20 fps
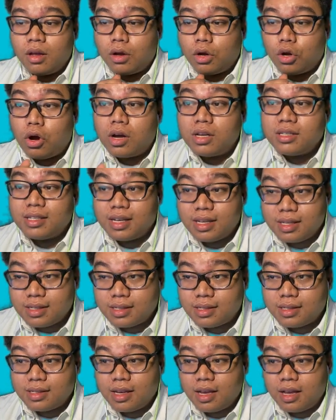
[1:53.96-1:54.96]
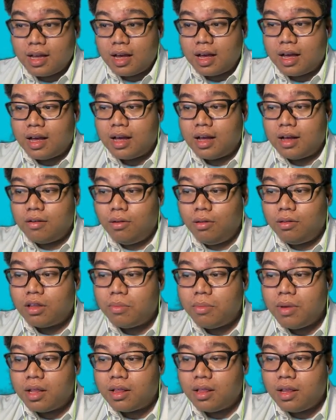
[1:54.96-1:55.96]
causes uh,
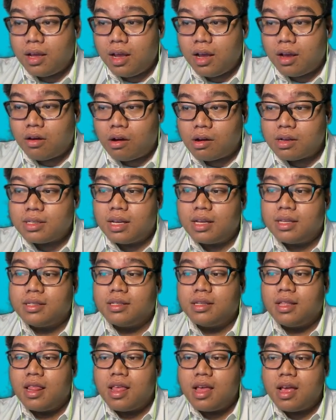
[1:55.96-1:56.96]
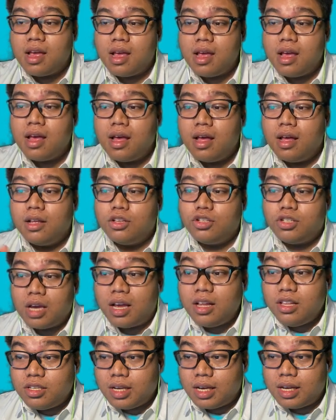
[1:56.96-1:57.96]
ultimately causes the
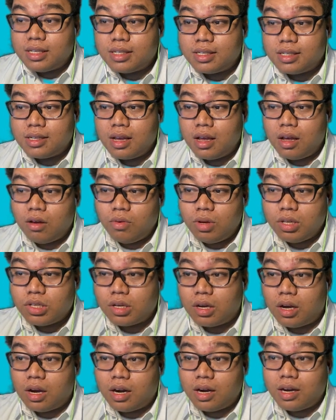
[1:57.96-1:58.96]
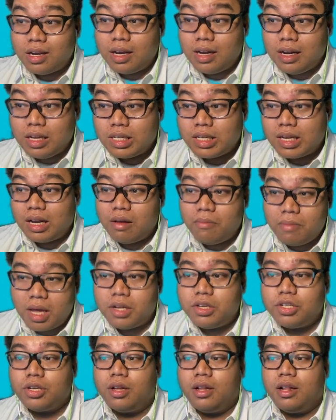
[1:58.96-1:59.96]
changes which are initially
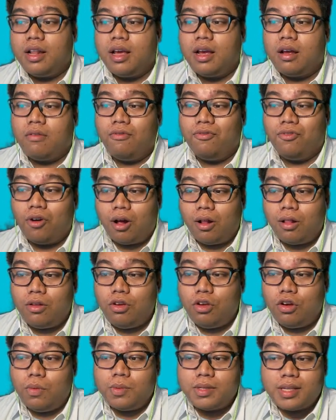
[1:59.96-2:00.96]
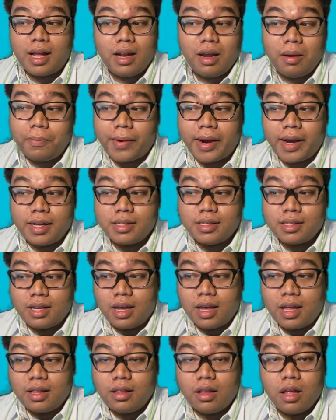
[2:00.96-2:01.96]
mentioned, like volume, selling price,
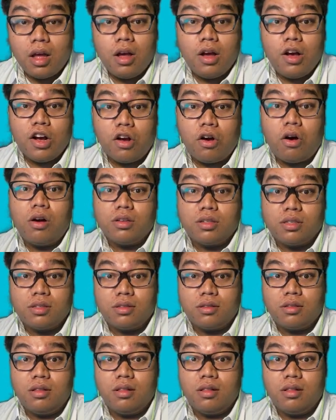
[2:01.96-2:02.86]
and cost